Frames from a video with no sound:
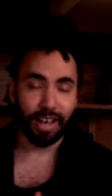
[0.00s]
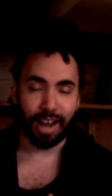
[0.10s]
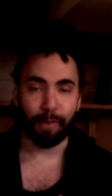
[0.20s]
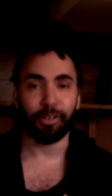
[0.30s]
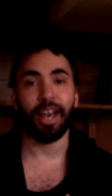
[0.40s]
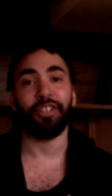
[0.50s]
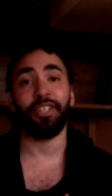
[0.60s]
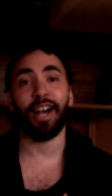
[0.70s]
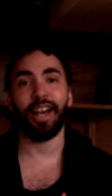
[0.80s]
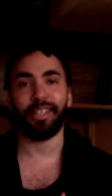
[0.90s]
and I will catch you
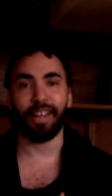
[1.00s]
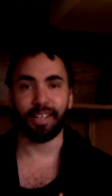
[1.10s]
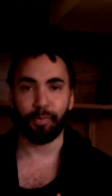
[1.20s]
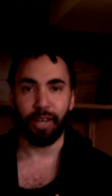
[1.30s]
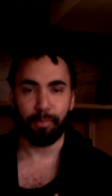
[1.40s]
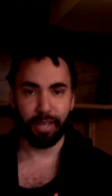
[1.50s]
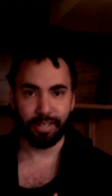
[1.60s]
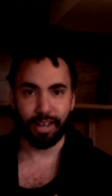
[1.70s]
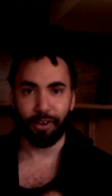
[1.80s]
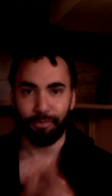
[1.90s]
guys next week.
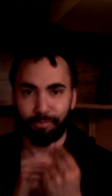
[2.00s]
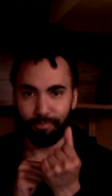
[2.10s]
Peace out.